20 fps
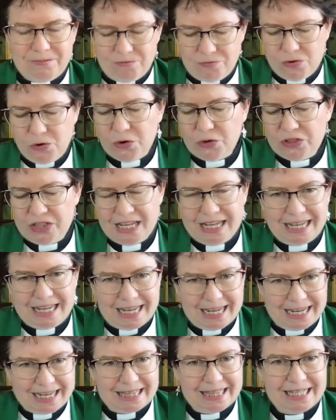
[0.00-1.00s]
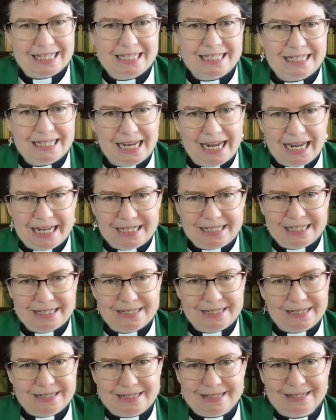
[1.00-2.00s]
you're thinking at this stage,
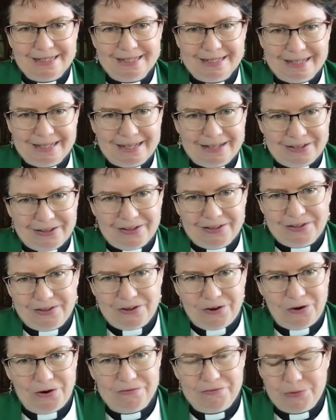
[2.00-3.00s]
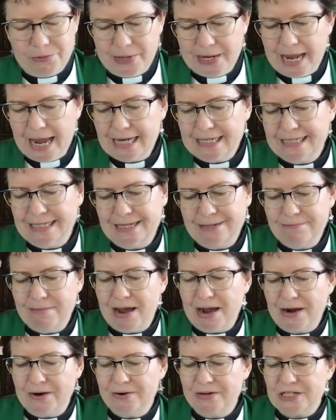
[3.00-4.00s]
you're overreacting,
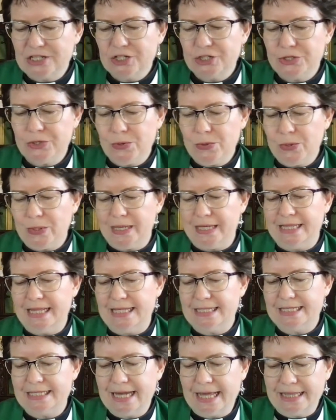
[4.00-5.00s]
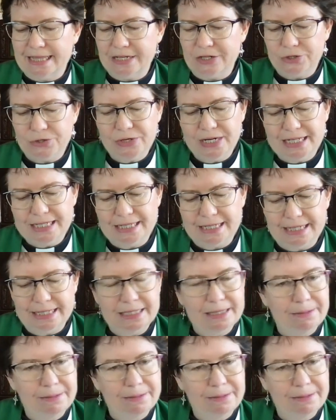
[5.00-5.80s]
Margaret. Surely there's nothing treasonous